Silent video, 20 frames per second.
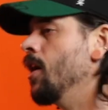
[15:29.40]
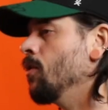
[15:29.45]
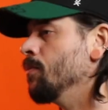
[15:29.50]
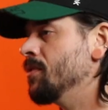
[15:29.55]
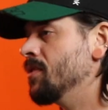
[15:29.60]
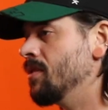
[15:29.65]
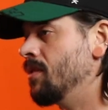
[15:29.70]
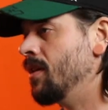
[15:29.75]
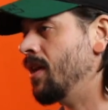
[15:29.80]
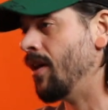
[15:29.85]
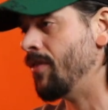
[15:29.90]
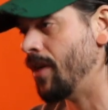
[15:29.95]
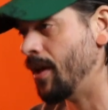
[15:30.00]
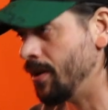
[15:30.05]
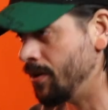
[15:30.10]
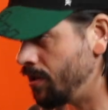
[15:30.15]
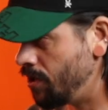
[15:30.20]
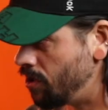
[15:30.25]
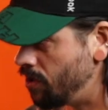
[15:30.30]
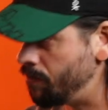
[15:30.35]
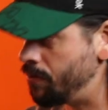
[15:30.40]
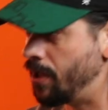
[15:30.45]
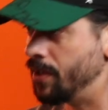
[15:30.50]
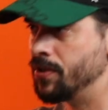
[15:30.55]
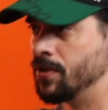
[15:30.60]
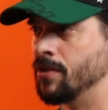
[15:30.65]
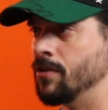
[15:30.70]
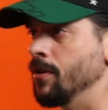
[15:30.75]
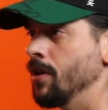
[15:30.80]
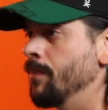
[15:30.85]
helps get that into your
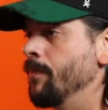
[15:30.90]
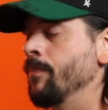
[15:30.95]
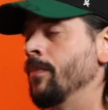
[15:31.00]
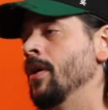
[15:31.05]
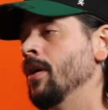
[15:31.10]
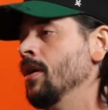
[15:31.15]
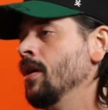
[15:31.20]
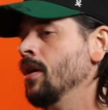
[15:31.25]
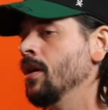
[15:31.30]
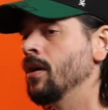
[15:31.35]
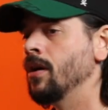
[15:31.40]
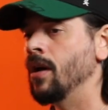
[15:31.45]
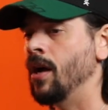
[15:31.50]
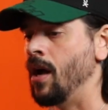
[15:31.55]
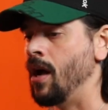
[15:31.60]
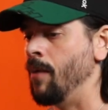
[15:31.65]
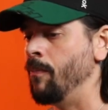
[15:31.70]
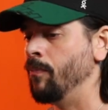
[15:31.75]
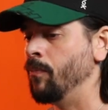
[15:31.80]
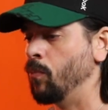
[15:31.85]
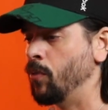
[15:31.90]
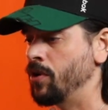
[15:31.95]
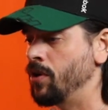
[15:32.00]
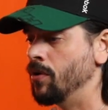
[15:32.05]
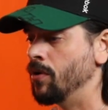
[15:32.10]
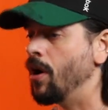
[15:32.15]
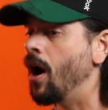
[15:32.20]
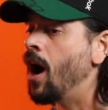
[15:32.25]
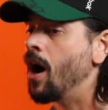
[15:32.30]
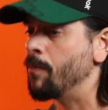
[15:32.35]
bloodstream. Mm. Um, when
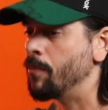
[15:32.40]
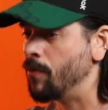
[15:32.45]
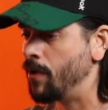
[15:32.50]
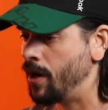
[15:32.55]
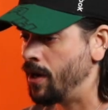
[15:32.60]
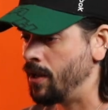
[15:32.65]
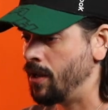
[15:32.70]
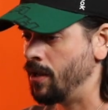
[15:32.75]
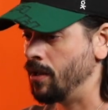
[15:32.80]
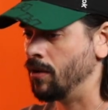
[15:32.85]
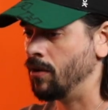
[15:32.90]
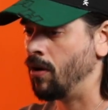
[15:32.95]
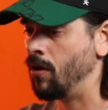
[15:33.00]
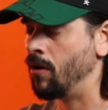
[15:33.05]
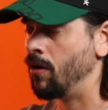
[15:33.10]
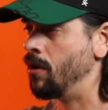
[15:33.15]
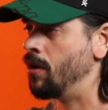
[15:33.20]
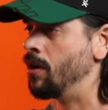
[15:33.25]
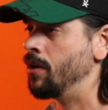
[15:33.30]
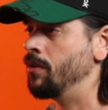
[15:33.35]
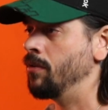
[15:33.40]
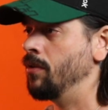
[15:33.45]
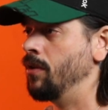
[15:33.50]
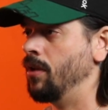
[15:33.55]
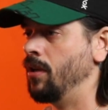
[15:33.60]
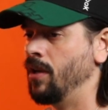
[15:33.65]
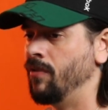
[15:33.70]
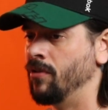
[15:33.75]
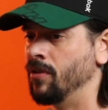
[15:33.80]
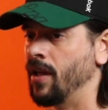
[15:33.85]
you're operating on
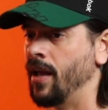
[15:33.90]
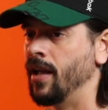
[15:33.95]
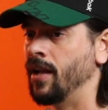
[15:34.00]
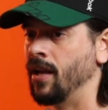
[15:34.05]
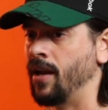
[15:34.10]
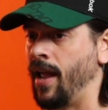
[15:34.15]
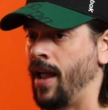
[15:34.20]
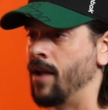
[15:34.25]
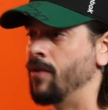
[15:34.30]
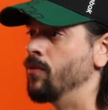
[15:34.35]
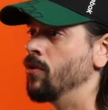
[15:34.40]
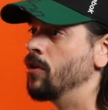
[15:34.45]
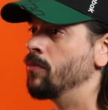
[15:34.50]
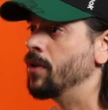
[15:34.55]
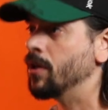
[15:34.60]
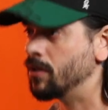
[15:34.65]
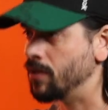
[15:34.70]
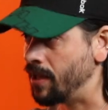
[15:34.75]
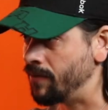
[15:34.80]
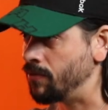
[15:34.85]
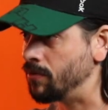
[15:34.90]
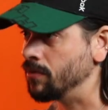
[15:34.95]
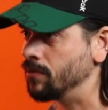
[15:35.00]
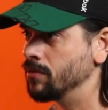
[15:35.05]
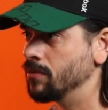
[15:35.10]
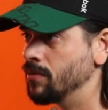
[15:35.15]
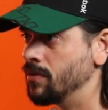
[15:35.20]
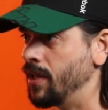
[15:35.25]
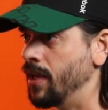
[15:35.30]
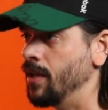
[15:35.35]
even like an anaerobic
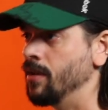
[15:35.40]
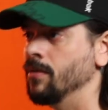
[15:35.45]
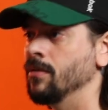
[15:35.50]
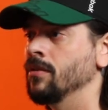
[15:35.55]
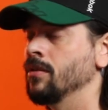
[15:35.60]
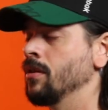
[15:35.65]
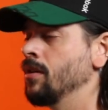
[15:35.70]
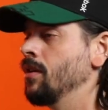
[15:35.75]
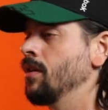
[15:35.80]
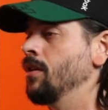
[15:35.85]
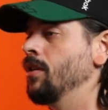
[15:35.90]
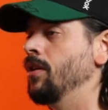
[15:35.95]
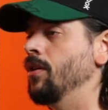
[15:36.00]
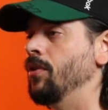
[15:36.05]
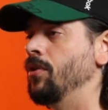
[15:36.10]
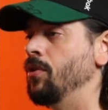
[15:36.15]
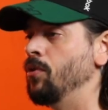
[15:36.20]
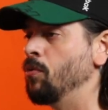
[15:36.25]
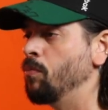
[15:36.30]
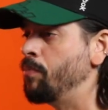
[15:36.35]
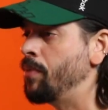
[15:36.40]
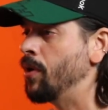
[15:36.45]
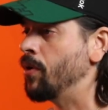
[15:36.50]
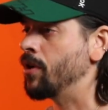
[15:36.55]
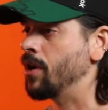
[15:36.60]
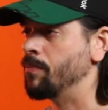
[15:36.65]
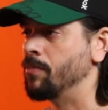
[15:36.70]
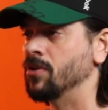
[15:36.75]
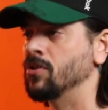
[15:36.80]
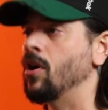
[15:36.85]
level, then you know you
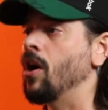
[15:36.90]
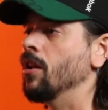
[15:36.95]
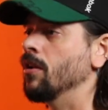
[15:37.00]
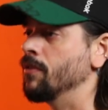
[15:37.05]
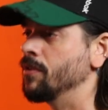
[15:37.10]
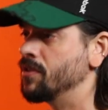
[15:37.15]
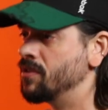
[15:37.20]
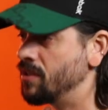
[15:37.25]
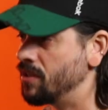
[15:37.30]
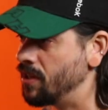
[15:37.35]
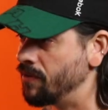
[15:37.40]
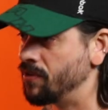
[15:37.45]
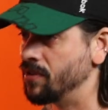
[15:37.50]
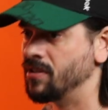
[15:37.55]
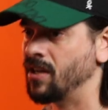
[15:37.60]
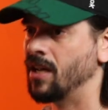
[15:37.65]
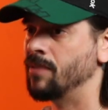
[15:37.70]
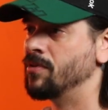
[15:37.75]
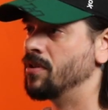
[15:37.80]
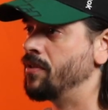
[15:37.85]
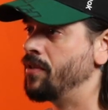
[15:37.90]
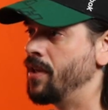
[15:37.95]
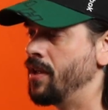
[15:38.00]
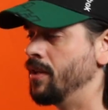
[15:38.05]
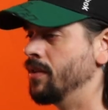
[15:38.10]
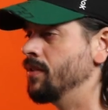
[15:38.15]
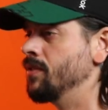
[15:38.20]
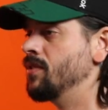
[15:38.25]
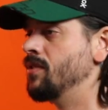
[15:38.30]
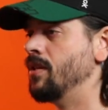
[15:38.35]
build up a tolerance to different types of
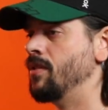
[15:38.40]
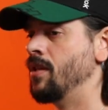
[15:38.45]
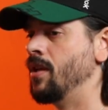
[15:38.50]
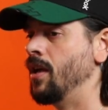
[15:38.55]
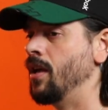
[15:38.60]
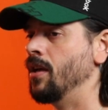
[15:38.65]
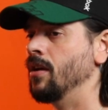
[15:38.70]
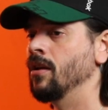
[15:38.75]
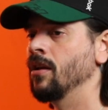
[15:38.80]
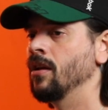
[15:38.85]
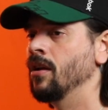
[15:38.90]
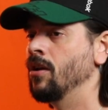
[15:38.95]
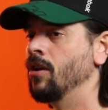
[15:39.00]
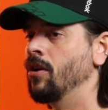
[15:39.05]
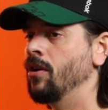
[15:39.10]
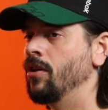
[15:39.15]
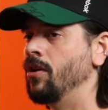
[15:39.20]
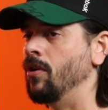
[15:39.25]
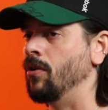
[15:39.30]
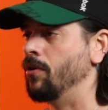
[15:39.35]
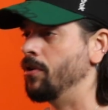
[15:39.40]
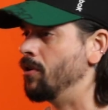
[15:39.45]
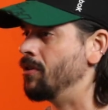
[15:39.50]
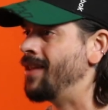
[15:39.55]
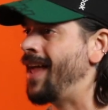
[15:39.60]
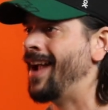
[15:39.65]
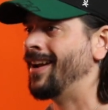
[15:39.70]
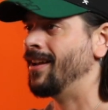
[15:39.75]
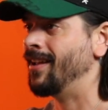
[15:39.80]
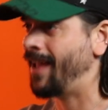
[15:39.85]
things that you know your
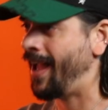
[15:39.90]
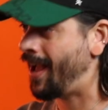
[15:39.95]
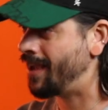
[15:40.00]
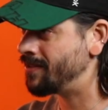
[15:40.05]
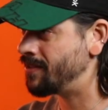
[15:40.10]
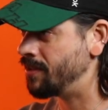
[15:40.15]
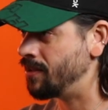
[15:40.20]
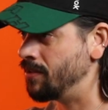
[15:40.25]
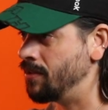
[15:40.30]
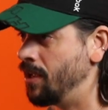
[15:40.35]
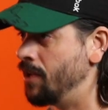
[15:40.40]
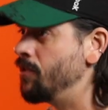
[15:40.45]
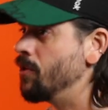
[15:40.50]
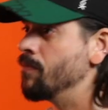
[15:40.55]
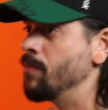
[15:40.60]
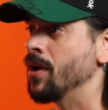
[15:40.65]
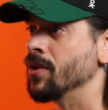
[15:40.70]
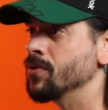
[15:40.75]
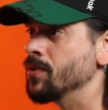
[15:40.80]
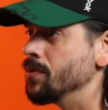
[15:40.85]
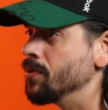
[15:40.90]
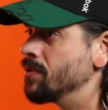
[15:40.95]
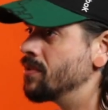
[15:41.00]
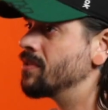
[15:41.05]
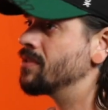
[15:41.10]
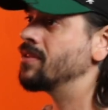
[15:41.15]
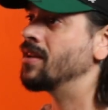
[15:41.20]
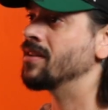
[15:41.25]
lactic acid in your muscles